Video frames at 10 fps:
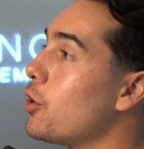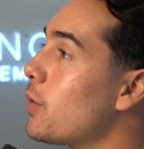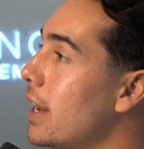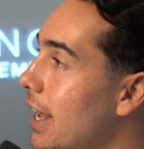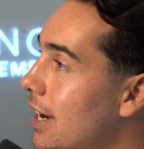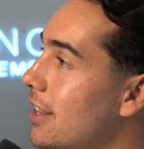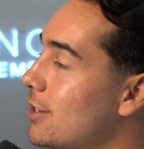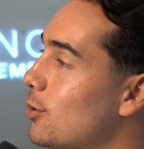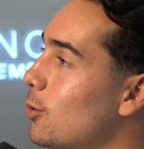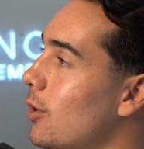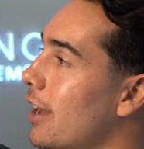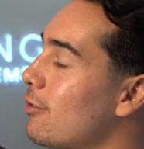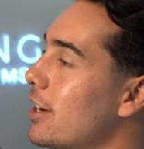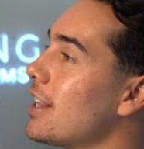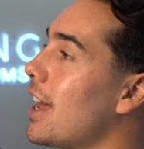you get into the tool and
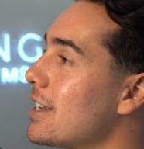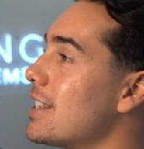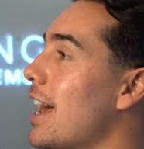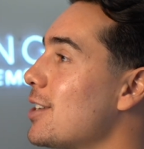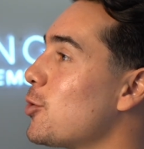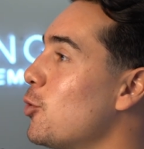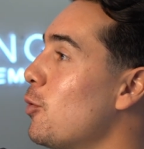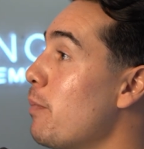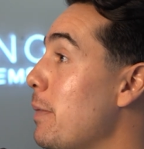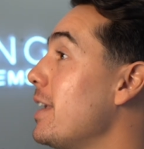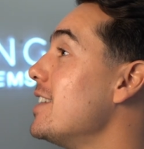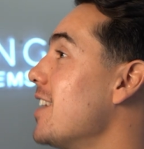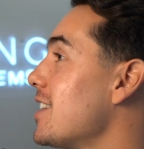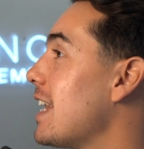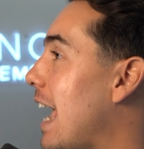realize that that tool maybe
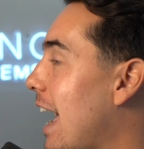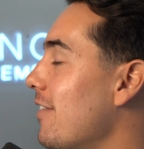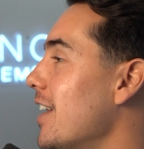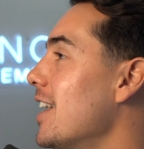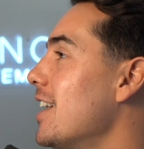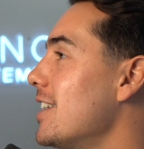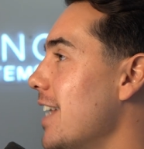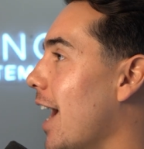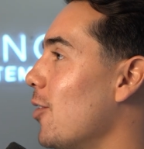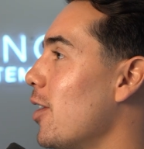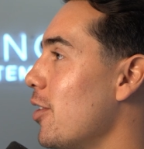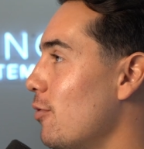doesn't have it down the